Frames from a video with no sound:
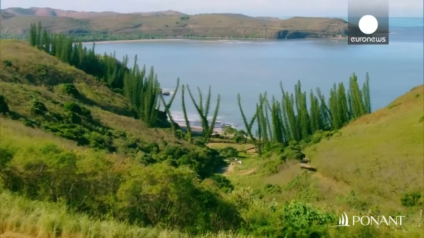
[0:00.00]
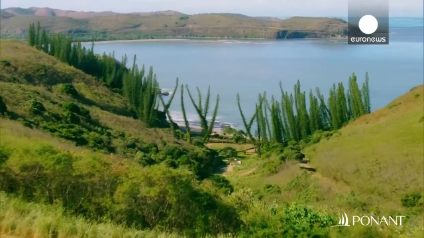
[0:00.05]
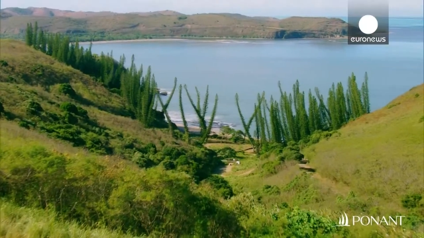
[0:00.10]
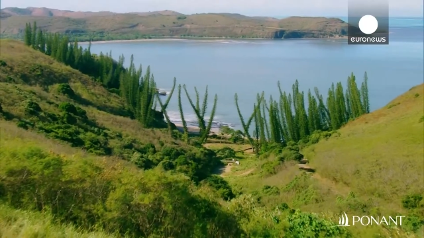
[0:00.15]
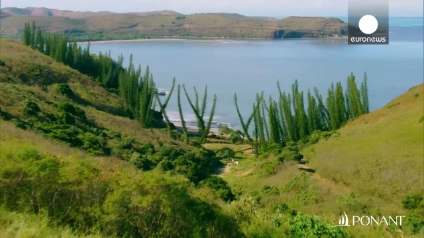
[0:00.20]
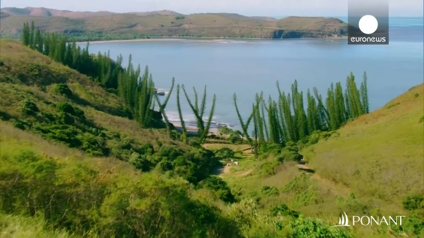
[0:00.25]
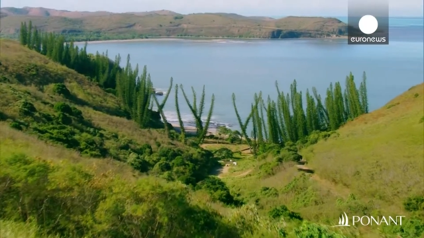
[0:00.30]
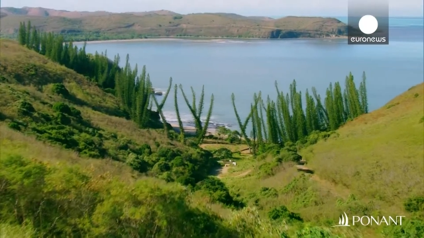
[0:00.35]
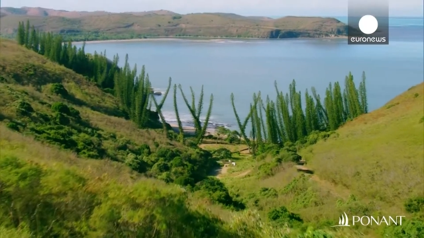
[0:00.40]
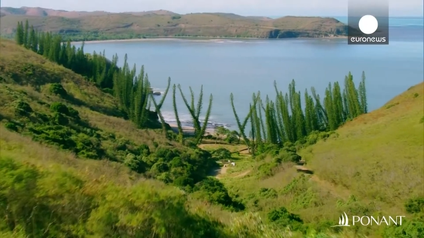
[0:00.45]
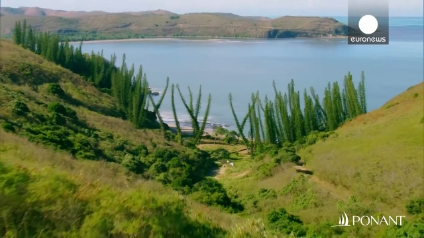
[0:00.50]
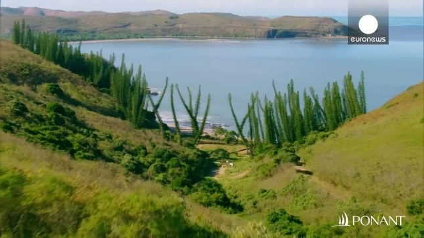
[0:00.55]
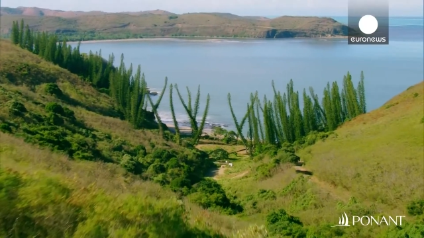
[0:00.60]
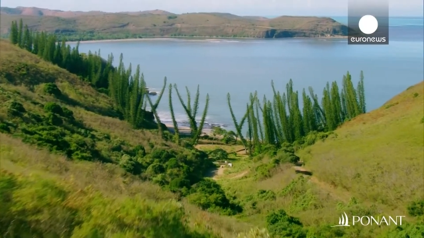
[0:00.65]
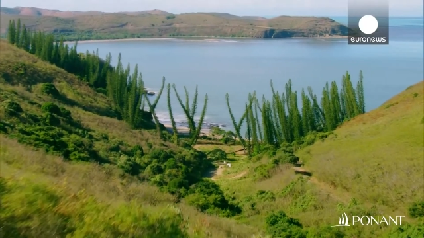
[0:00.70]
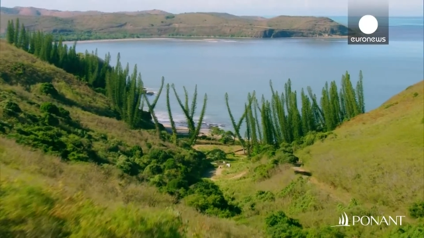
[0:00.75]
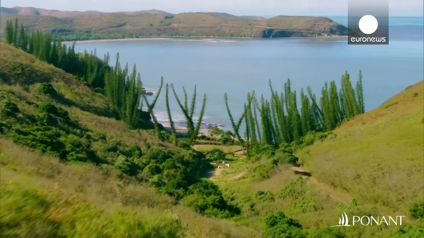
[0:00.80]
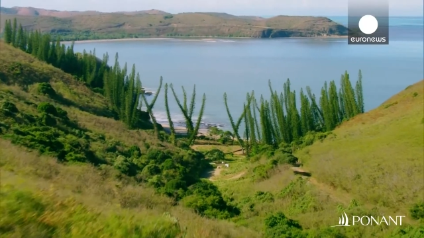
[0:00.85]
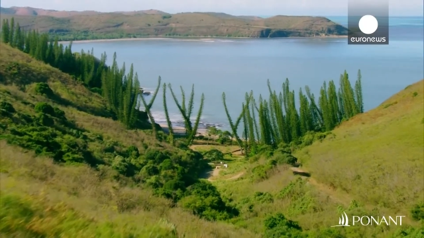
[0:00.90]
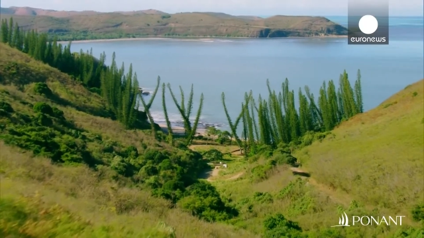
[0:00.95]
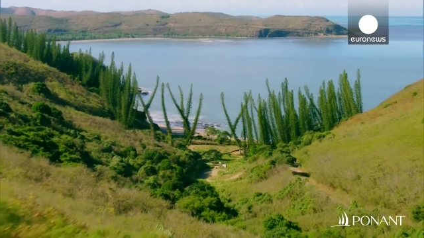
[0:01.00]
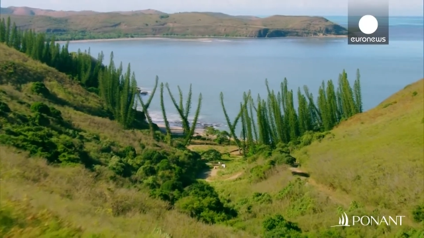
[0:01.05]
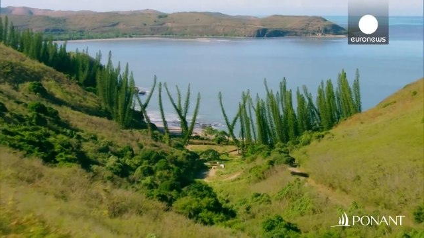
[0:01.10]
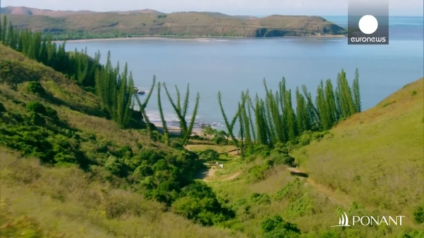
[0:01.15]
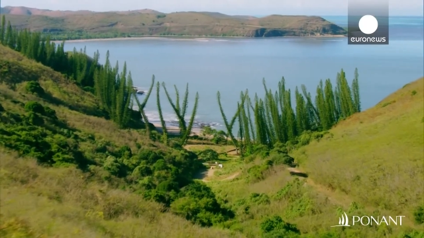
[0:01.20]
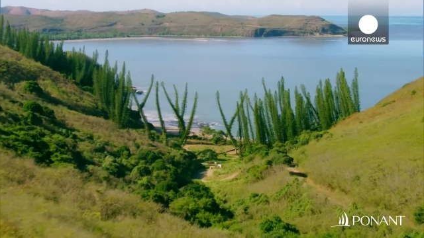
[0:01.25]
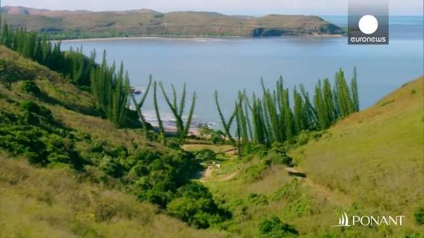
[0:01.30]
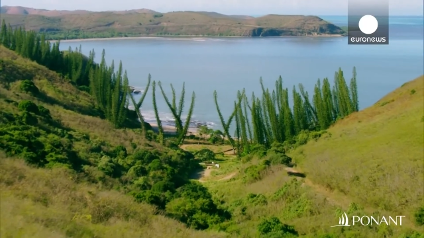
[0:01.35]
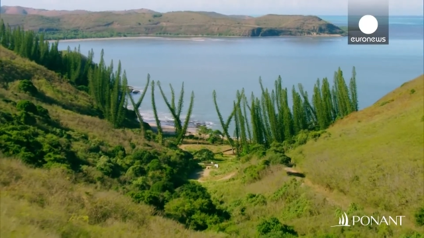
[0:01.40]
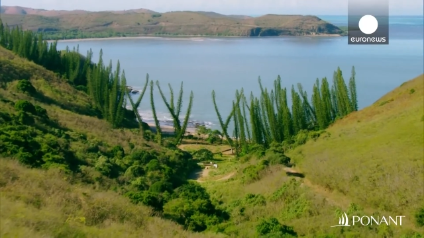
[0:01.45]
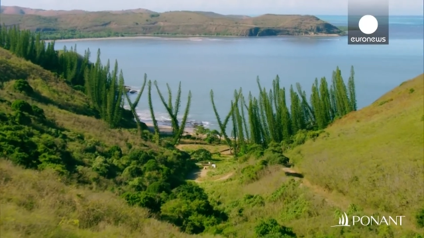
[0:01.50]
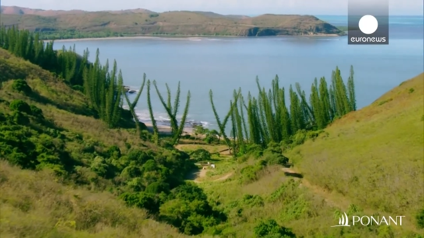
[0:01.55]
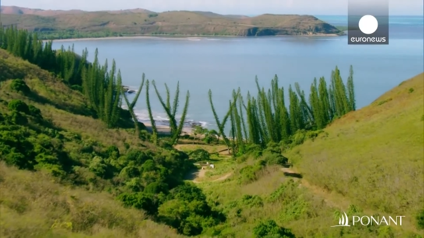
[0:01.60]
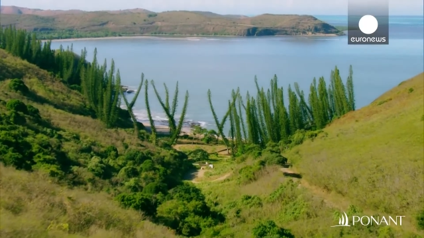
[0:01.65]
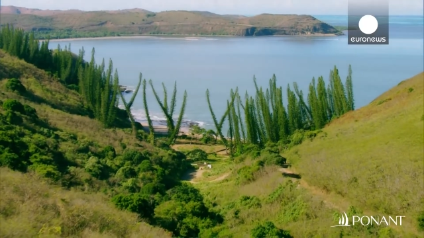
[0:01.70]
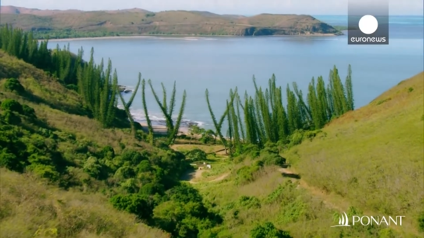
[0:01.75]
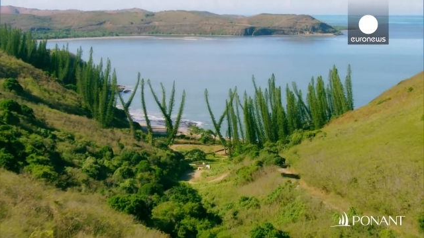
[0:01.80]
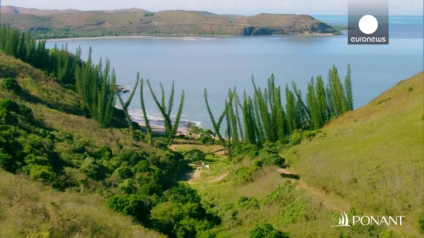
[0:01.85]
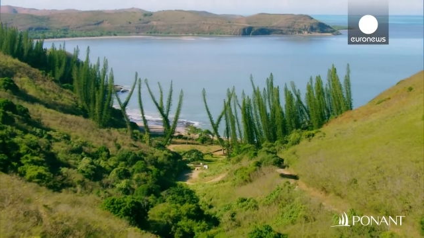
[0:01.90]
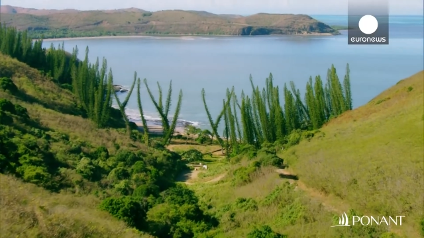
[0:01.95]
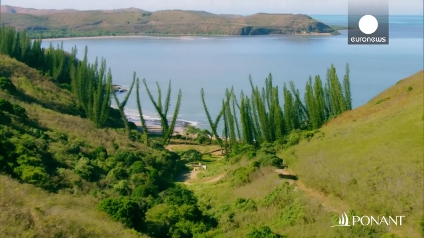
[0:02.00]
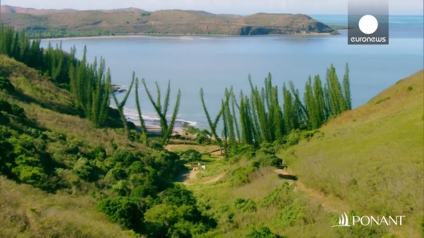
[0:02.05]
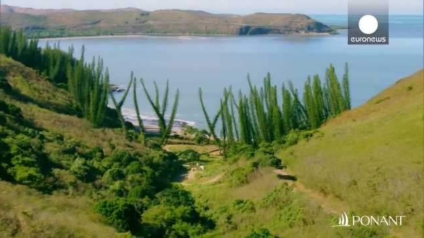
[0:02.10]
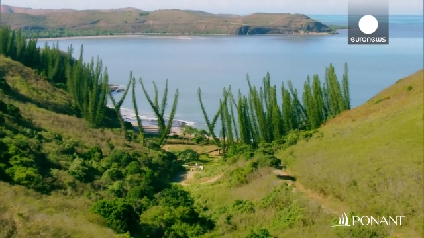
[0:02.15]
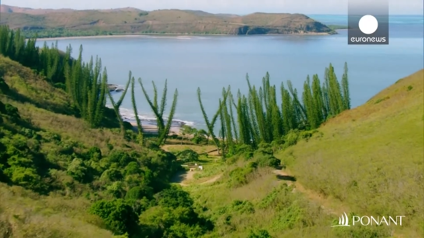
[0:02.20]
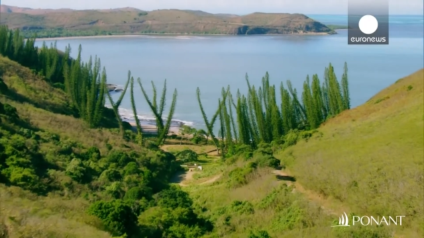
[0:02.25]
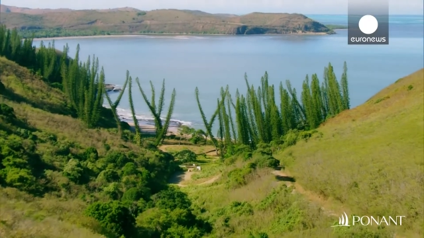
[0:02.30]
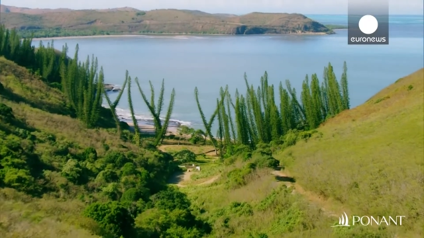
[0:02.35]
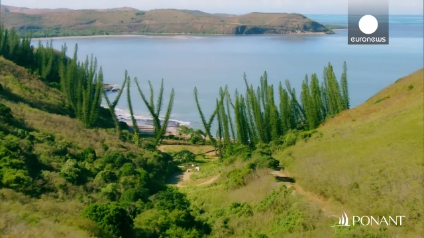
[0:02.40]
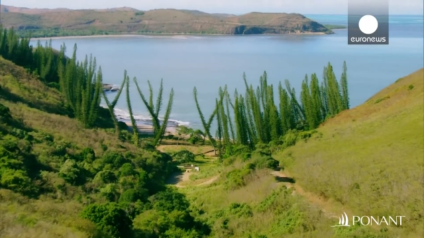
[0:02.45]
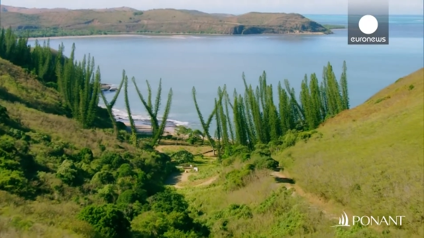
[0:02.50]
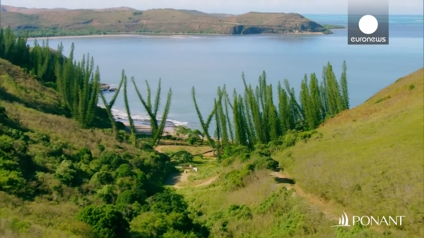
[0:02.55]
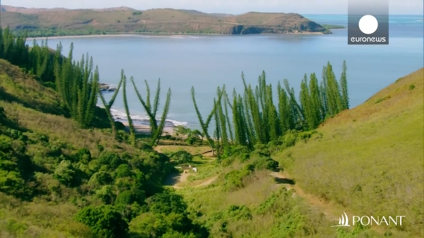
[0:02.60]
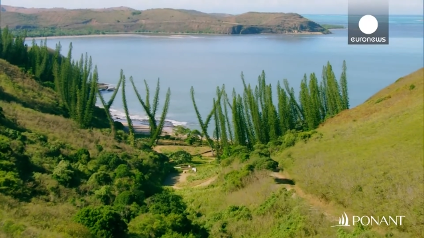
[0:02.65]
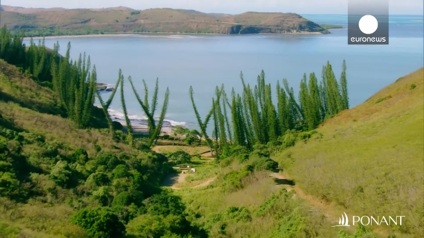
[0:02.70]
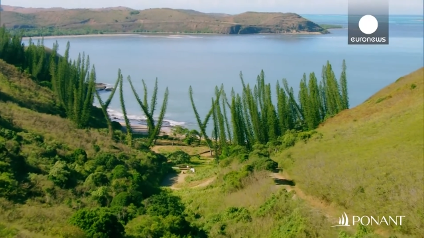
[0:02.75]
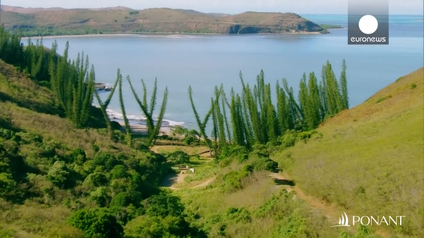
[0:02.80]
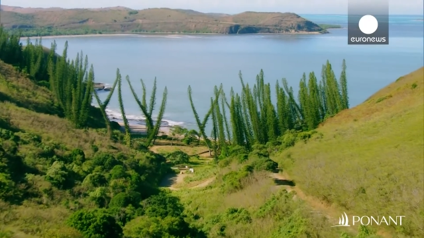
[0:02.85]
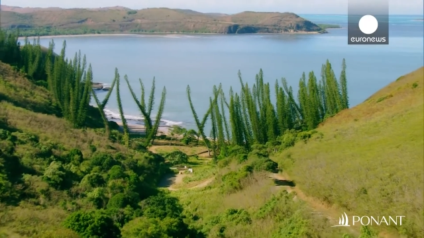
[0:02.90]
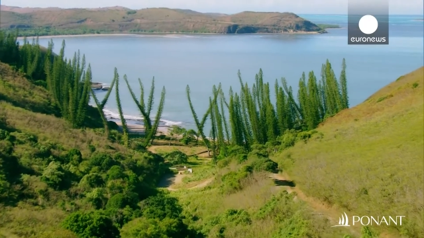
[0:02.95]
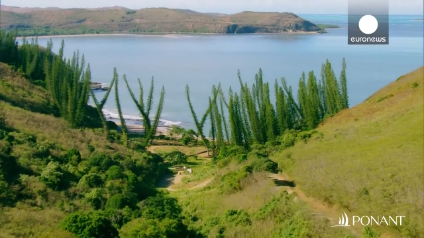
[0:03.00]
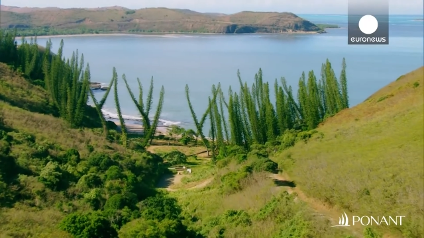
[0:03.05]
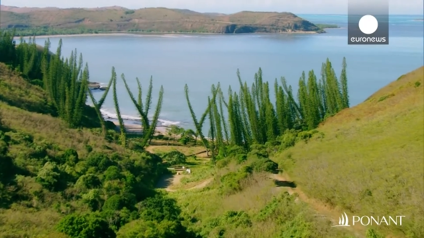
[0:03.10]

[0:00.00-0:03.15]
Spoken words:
Nobody's mouth can be seen.